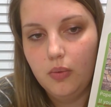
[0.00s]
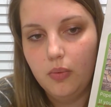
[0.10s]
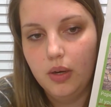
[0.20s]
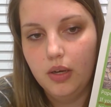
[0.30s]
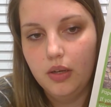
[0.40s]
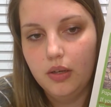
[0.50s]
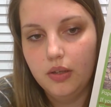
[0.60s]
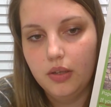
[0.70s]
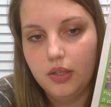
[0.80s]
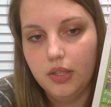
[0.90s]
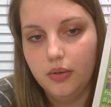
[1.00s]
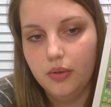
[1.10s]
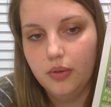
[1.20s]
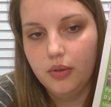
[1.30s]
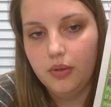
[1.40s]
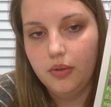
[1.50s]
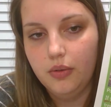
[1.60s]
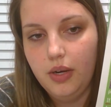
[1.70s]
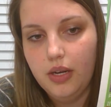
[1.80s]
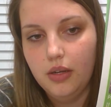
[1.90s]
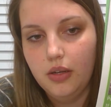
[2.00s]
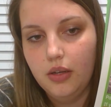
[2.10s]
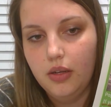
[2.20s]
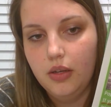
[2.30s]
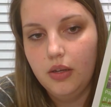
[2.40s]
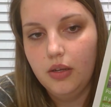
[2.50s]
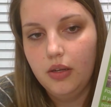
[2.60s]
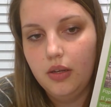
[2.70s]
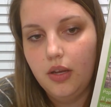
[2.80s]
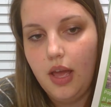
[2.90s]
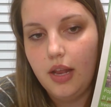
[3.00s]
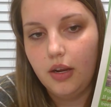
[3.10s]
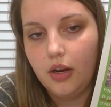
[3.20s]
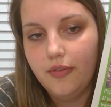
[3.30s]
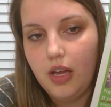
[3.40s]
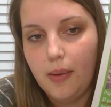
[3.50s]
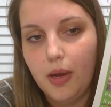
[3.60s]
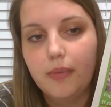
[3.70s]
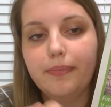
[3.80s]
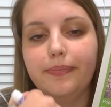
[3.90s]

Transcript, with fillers: One, two, three, and a curvy comma.